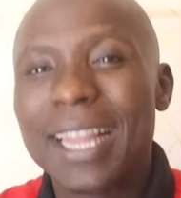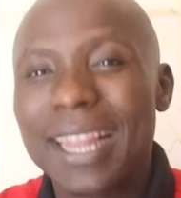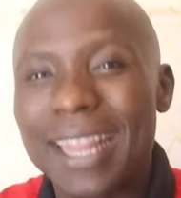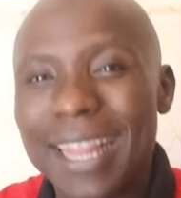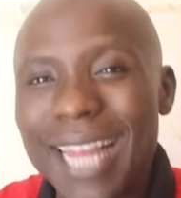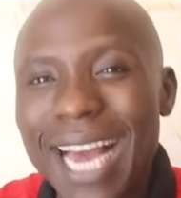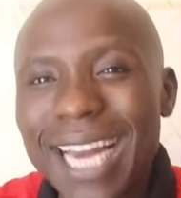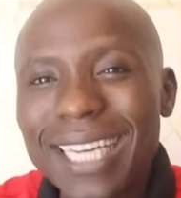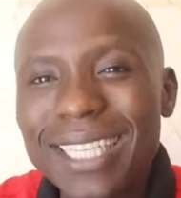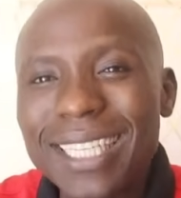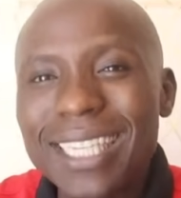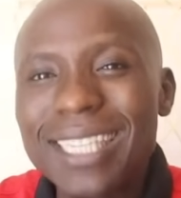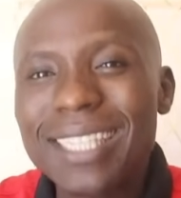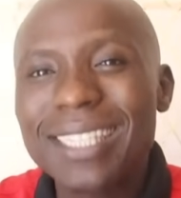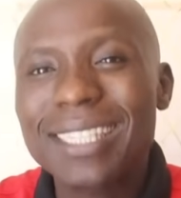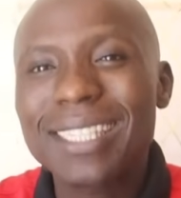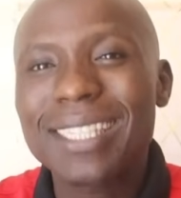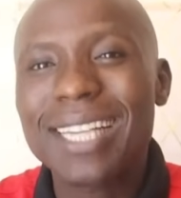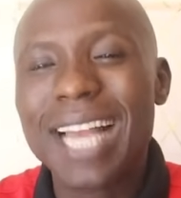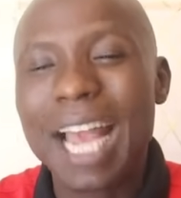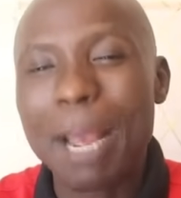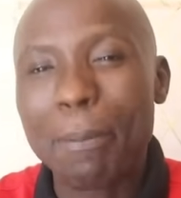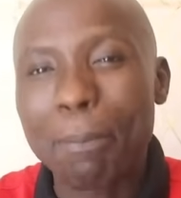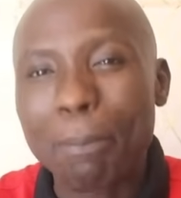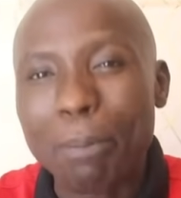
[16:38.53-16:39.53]
That
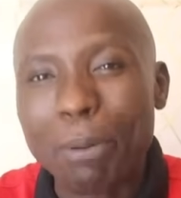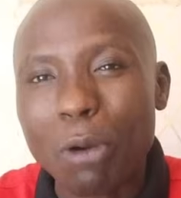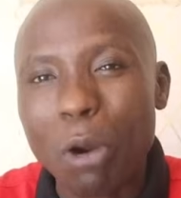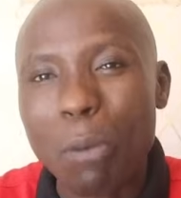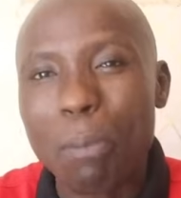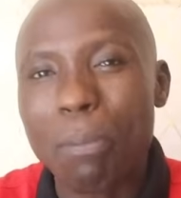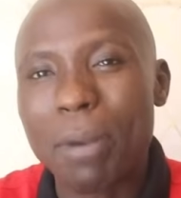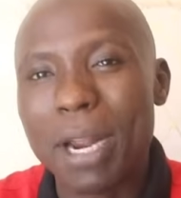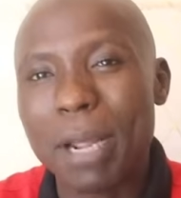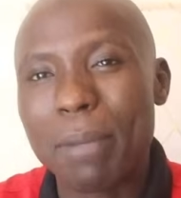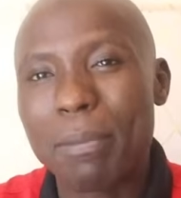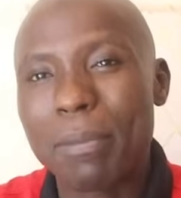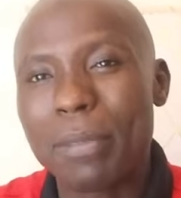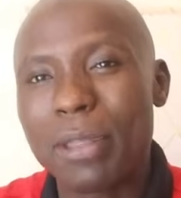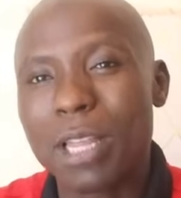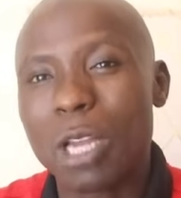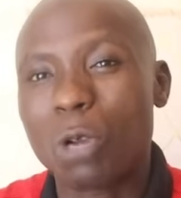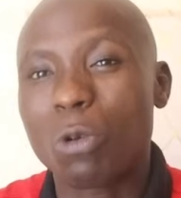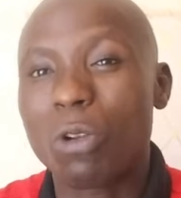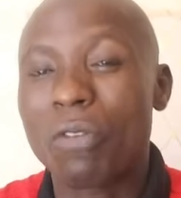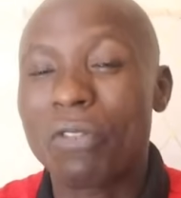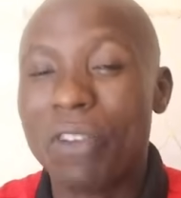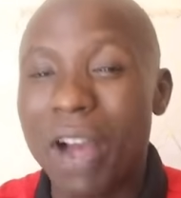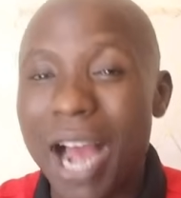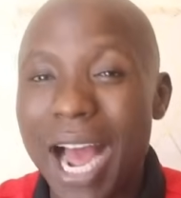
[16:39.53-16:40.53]
is a problem
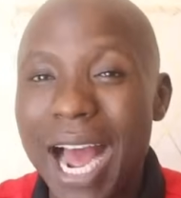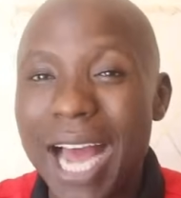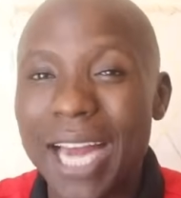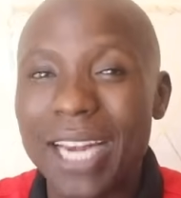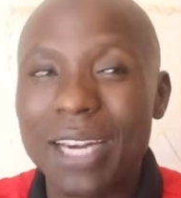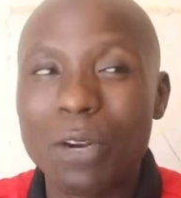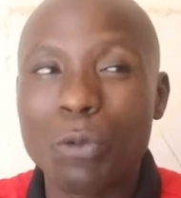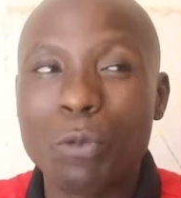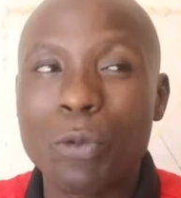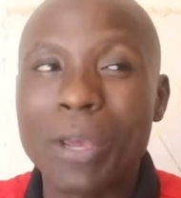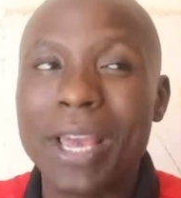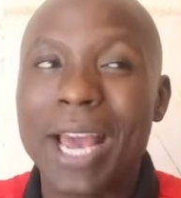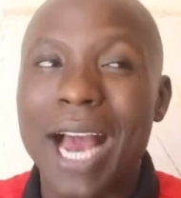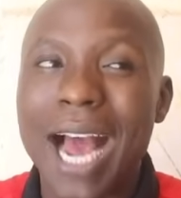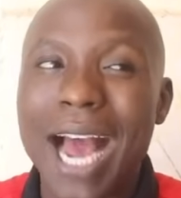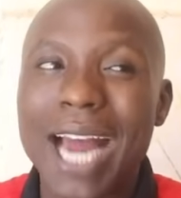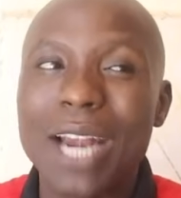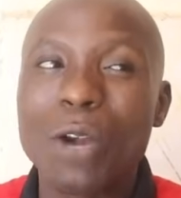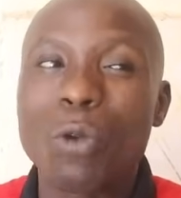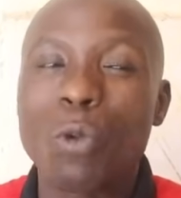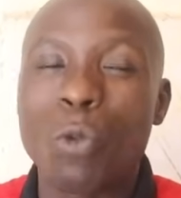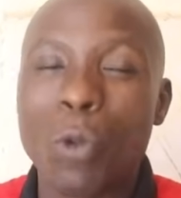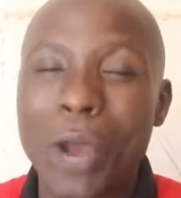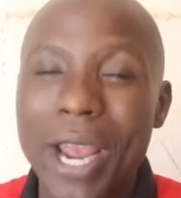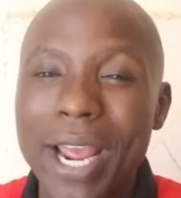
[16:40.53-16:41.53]
that we
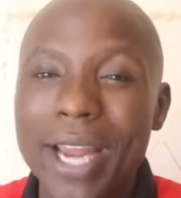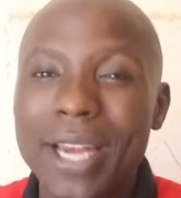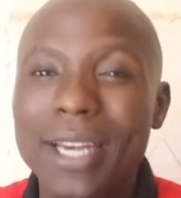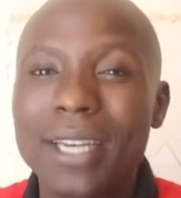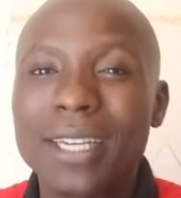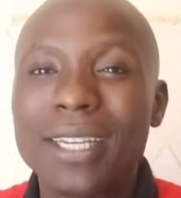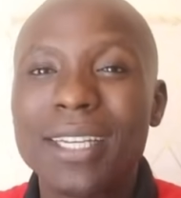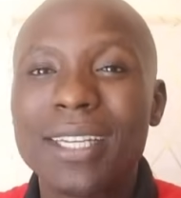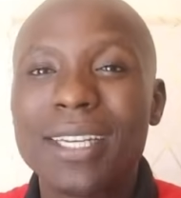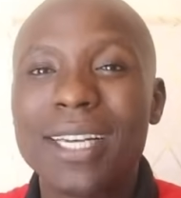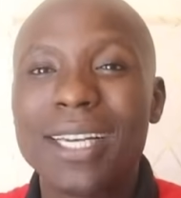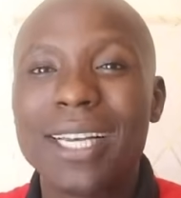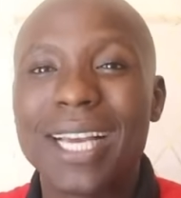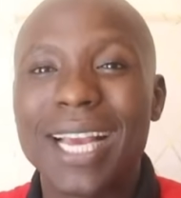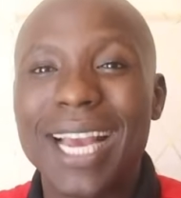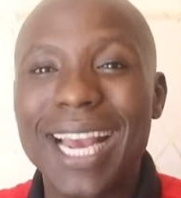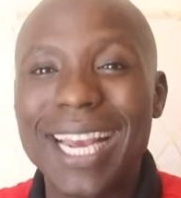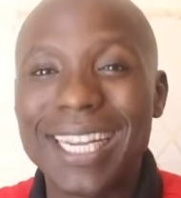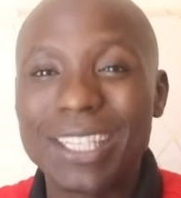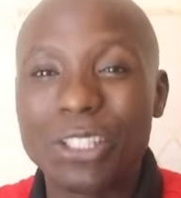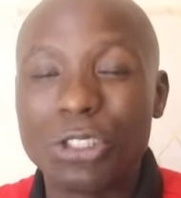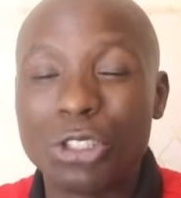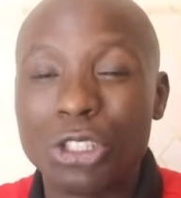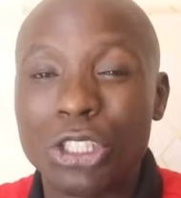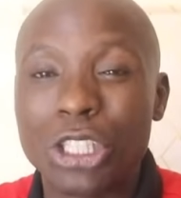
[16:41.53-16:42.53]
had when
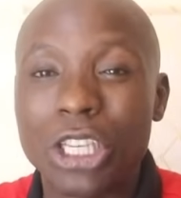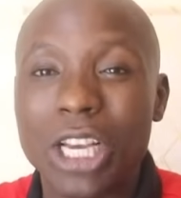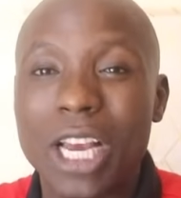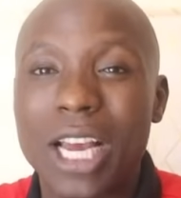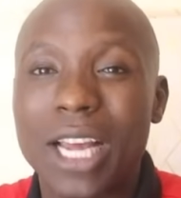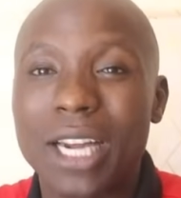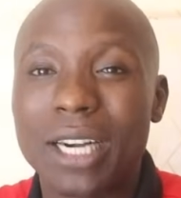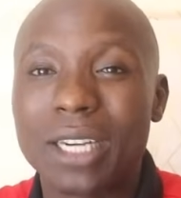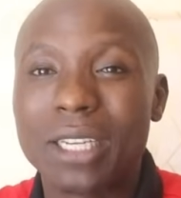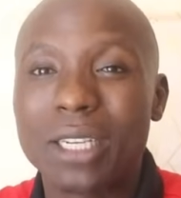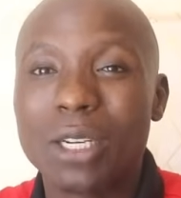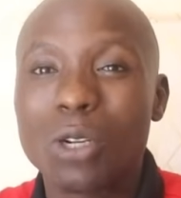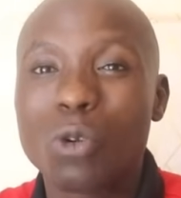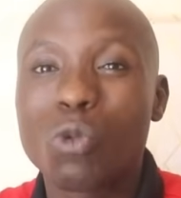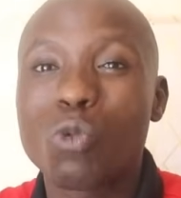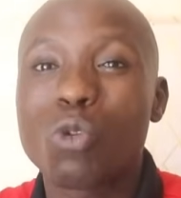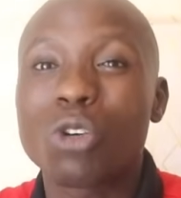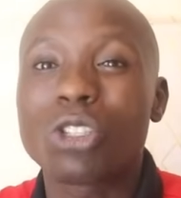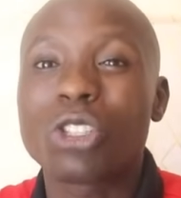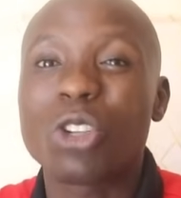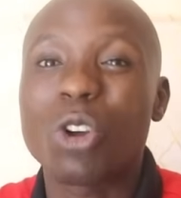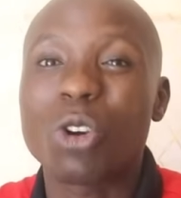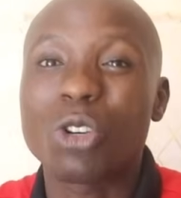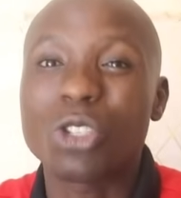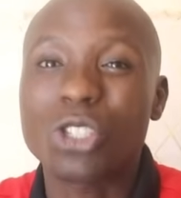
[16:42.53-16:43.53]
SGR
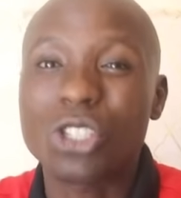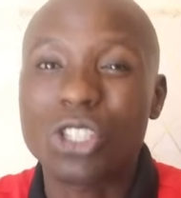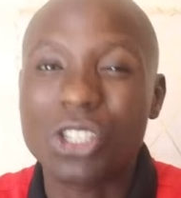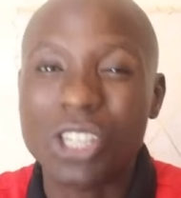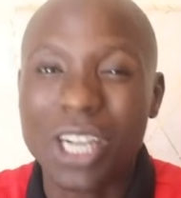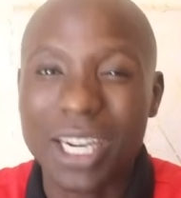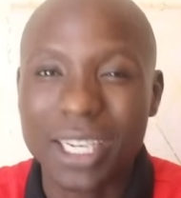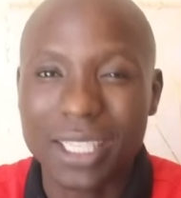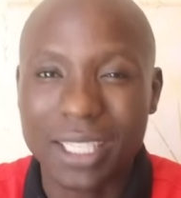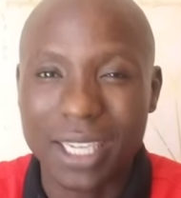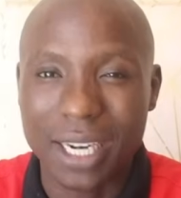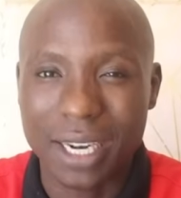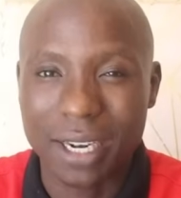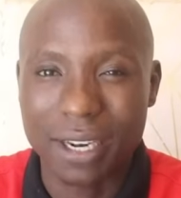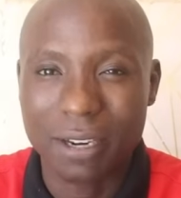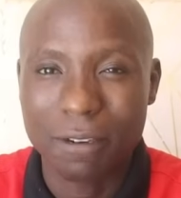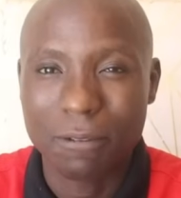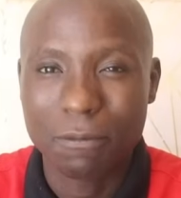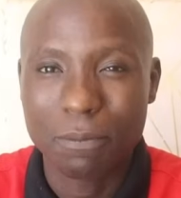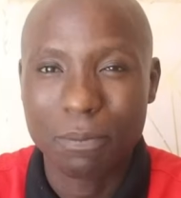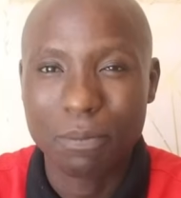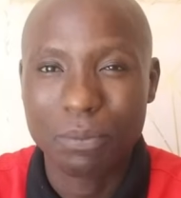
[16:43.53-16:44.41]
was constructed.